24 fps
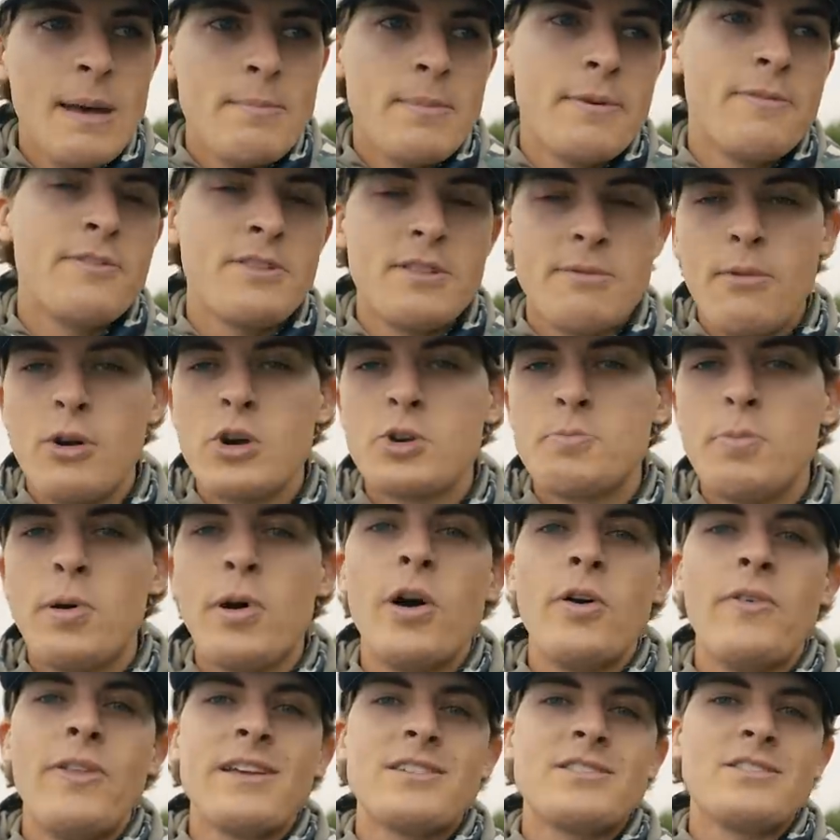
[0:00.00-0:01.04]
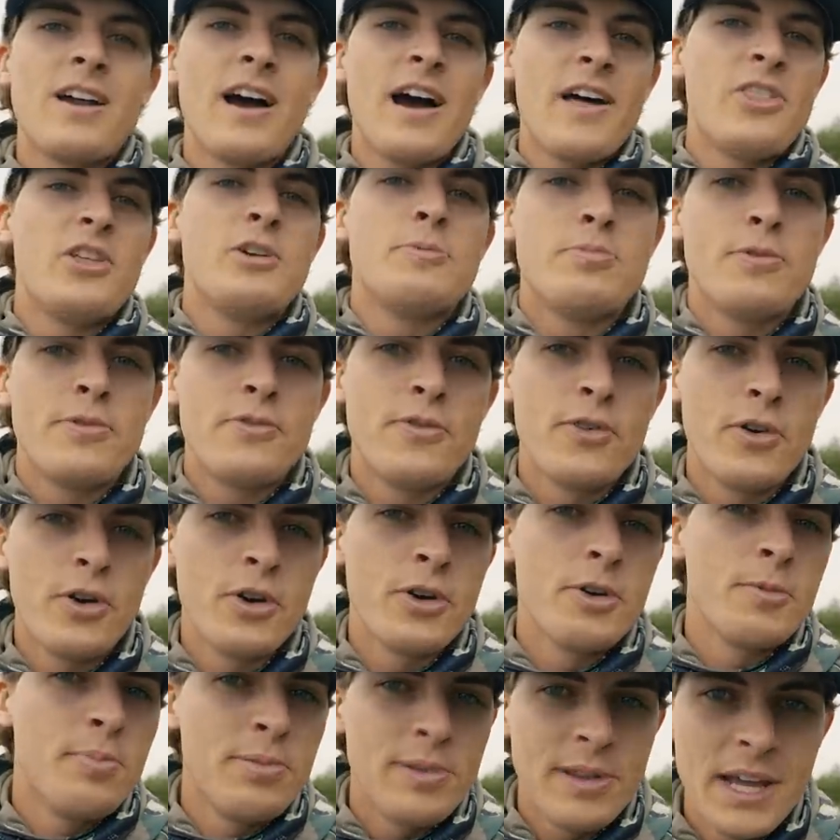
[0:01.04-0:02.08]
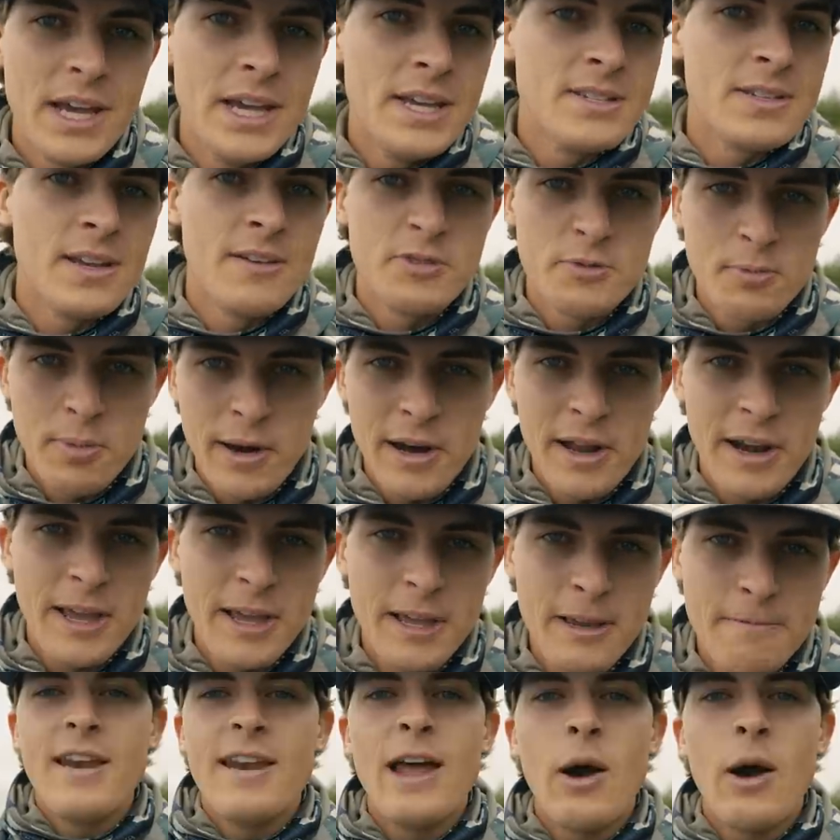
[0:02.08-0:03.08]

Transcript: but for the most part, that's not their preferred place of spawning.